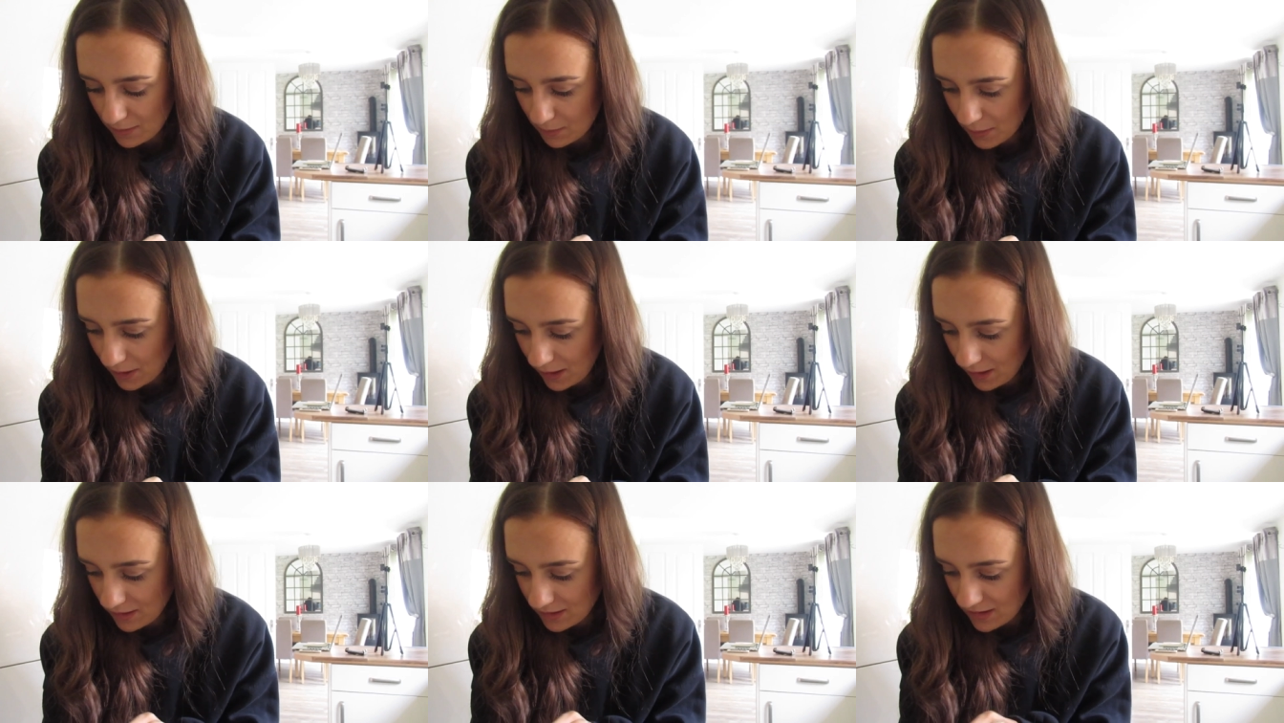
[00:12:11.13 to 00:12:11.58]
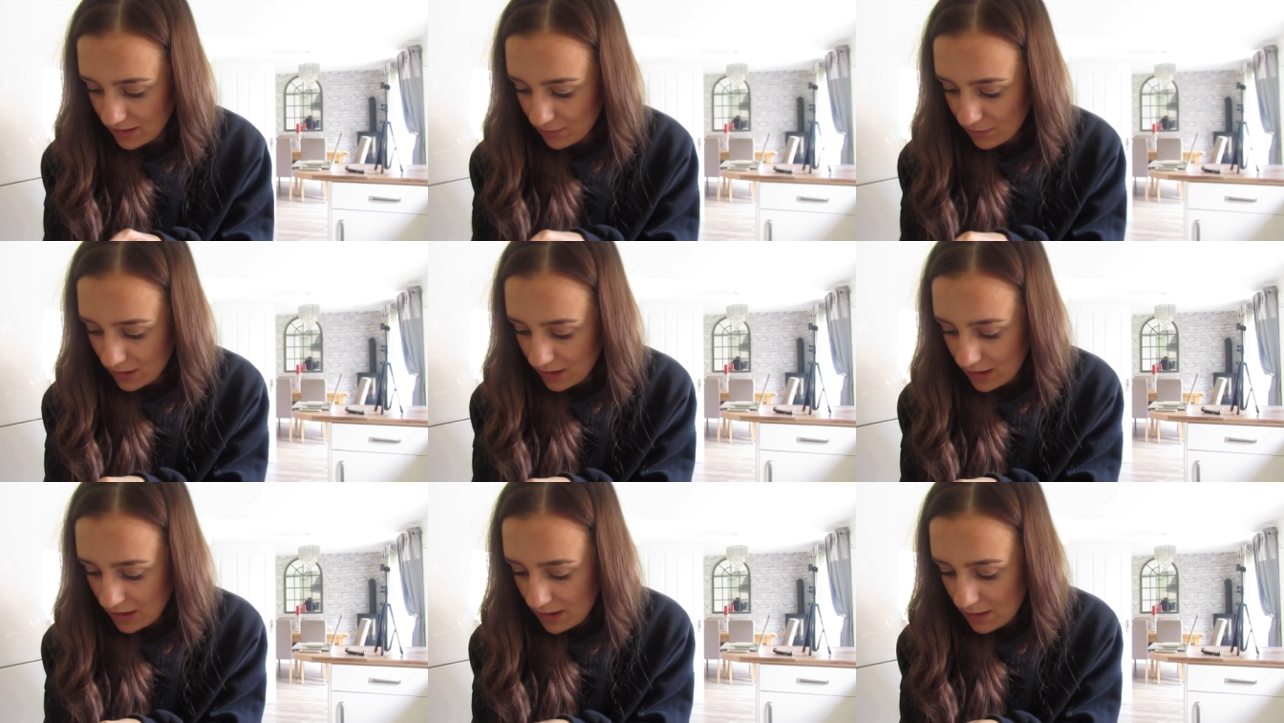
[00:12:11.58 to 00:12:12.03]
the party
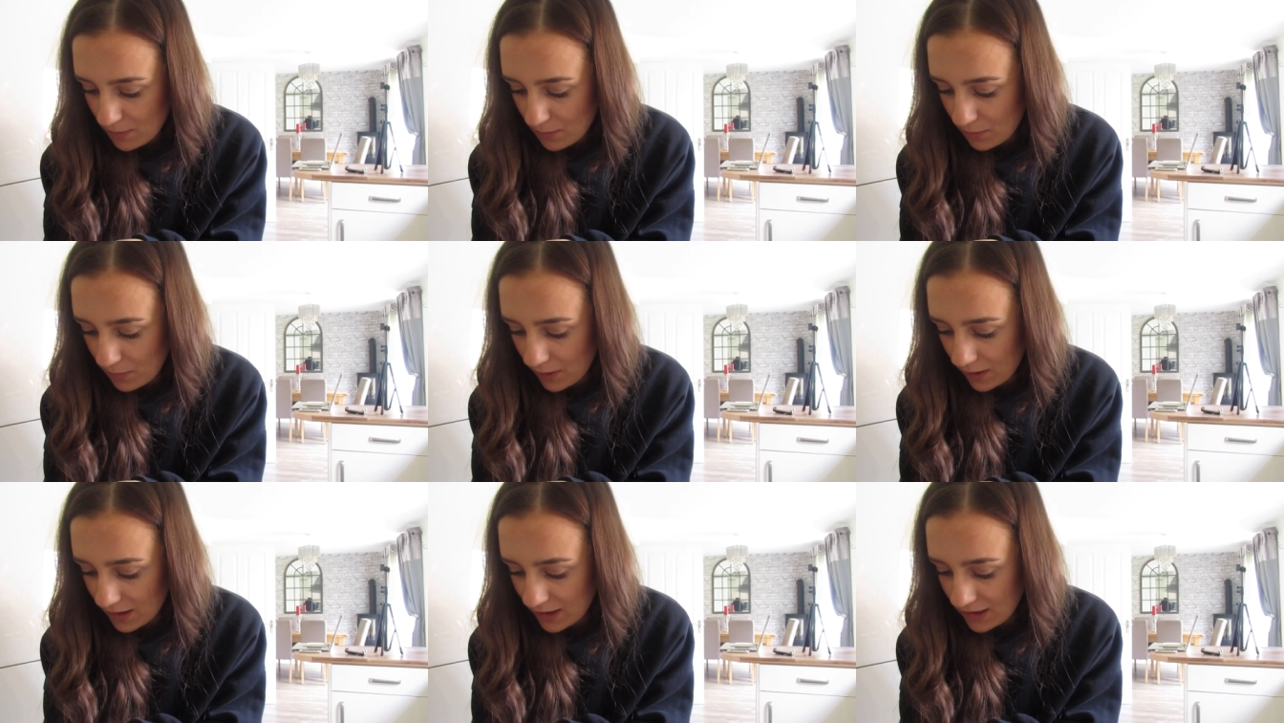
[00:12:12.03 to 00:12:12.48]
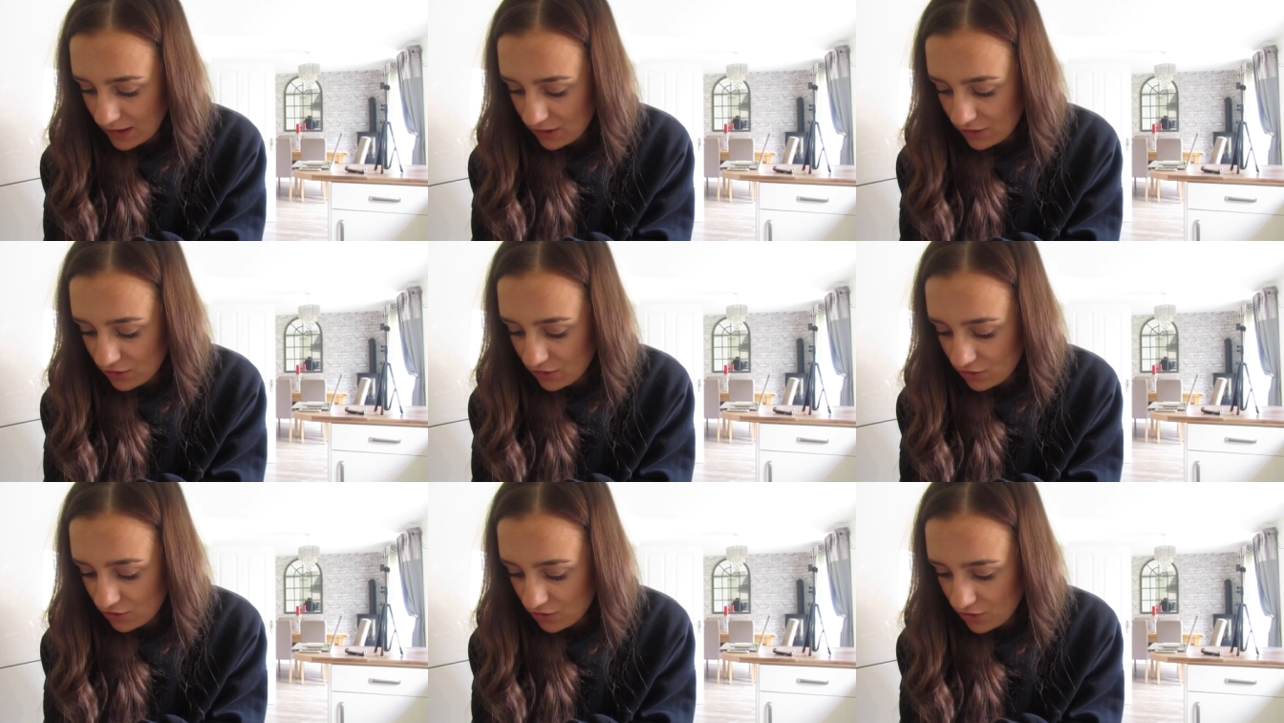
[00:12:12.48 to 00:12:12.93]
with it, but
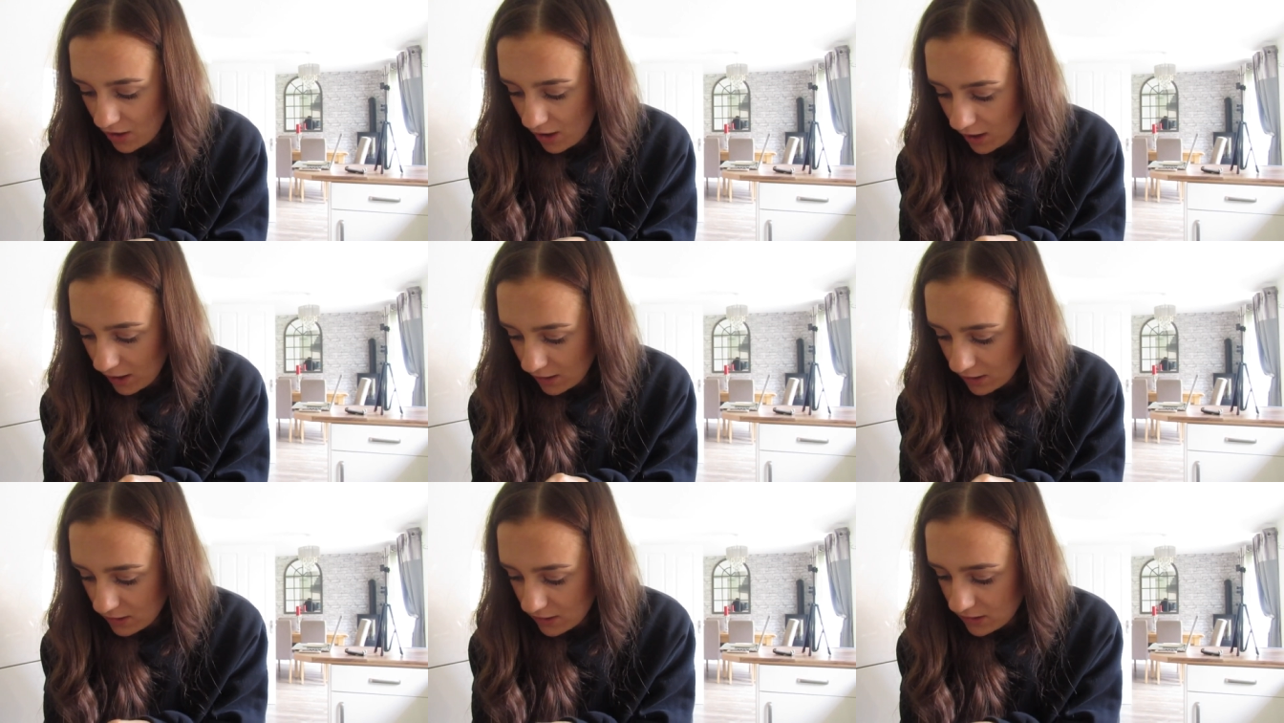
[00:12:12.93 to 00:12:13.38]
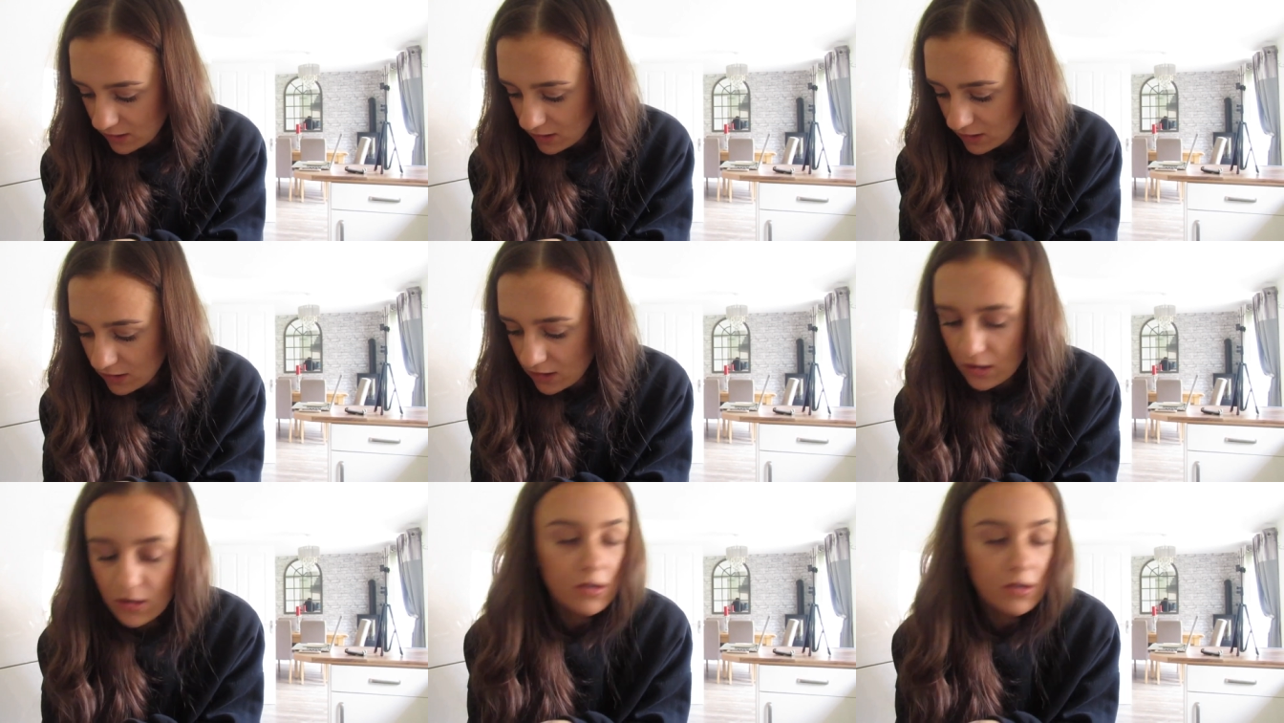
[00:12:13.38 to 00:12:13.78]
it's just...